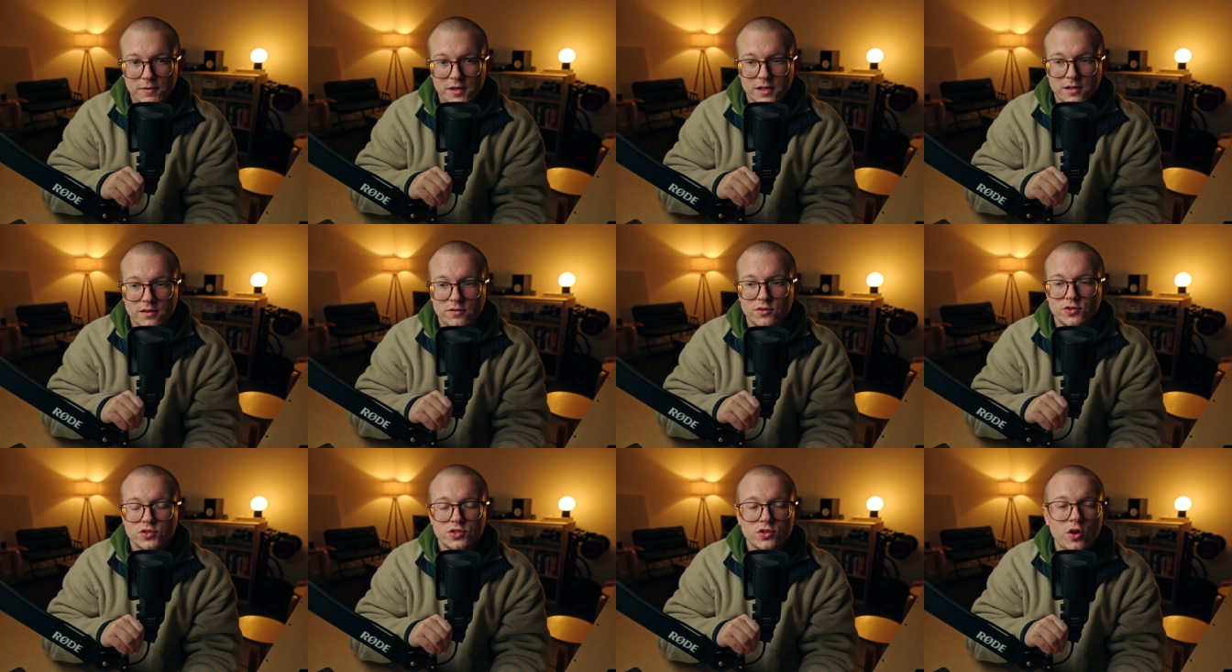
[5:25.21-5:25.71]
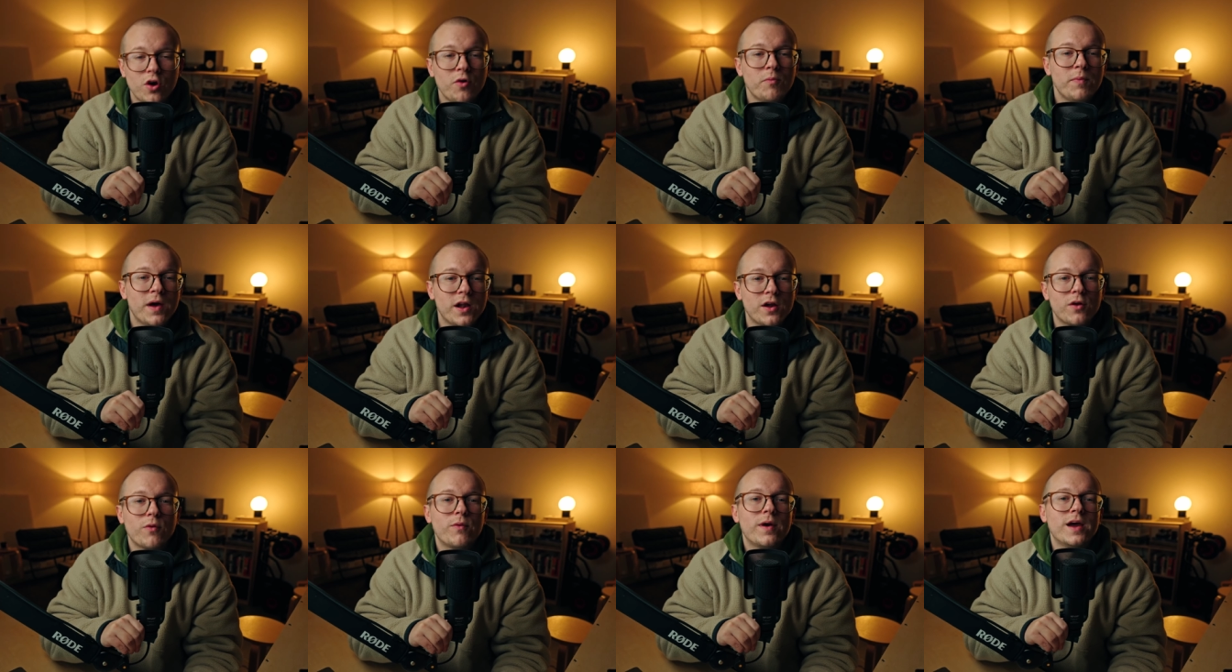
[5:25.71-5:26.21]
I mean, there's no
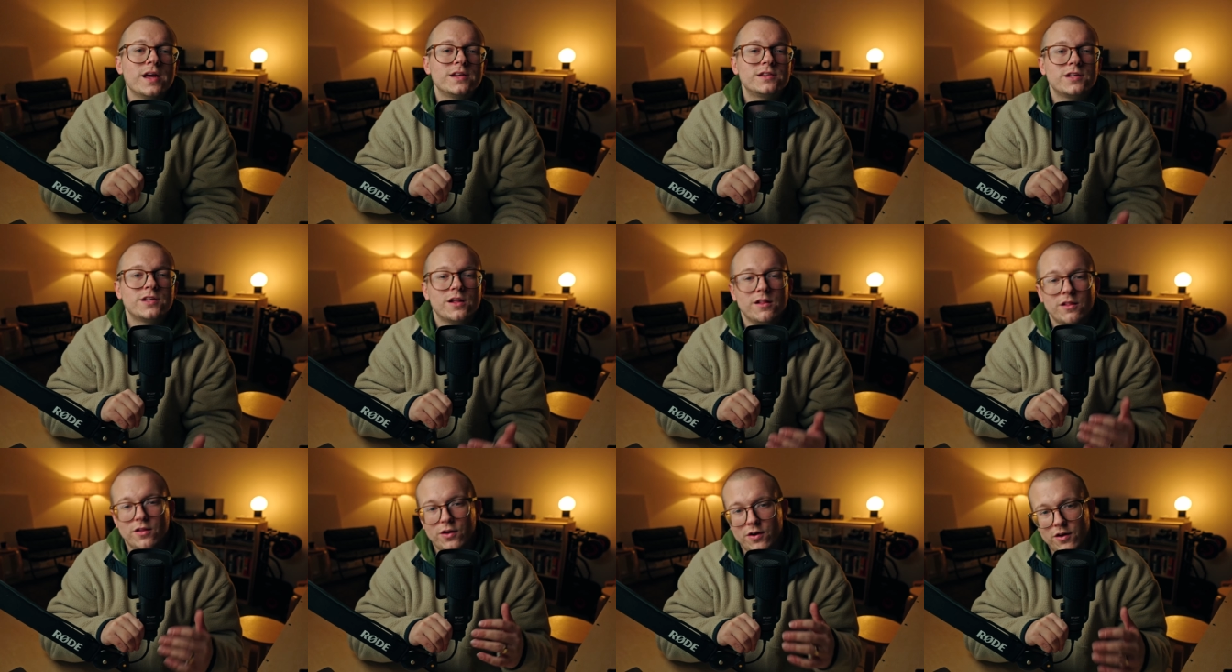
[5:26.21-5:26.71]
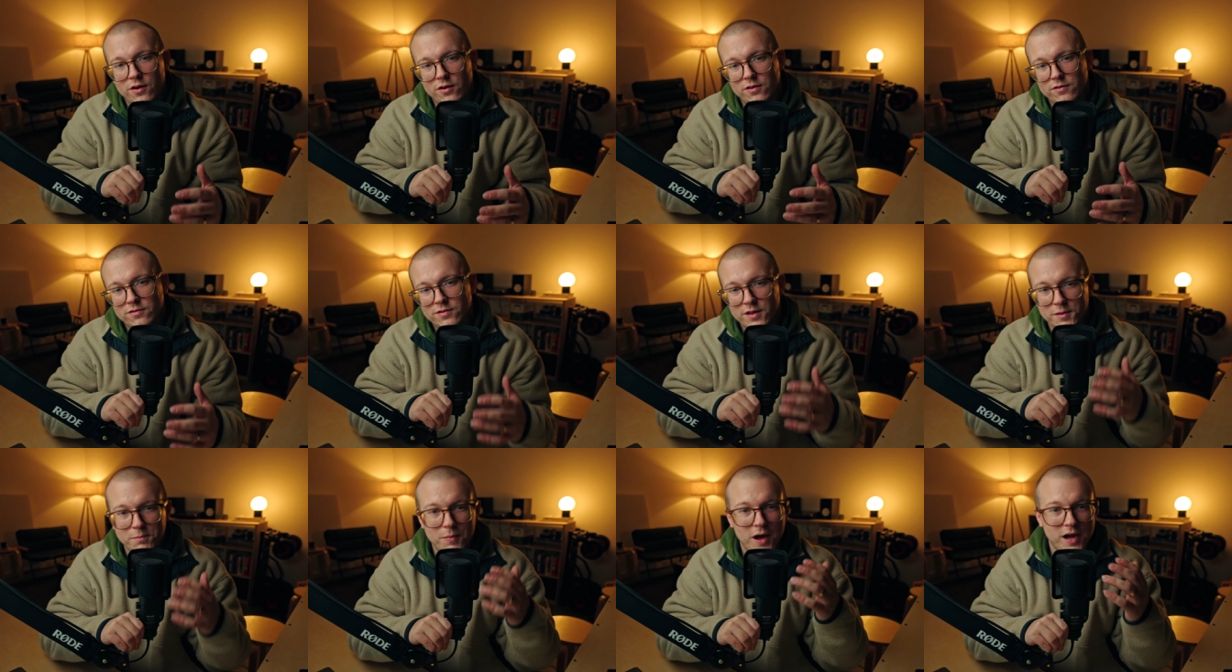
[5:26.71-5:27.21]
better way to learn
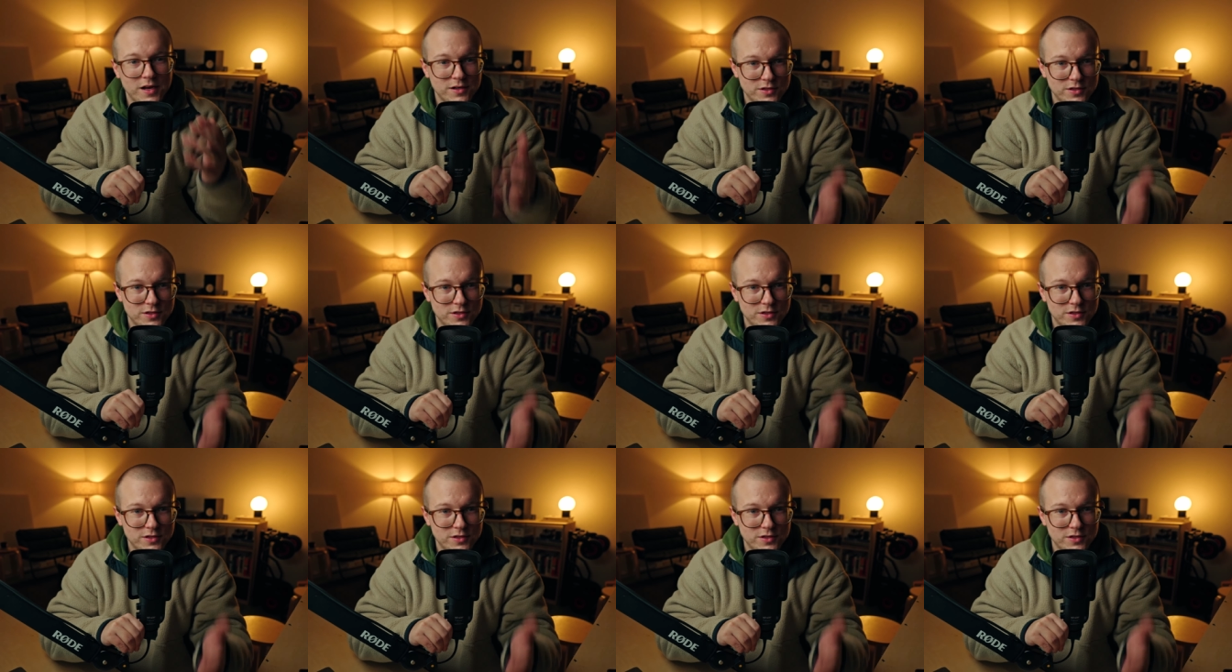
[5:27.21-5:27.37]
than by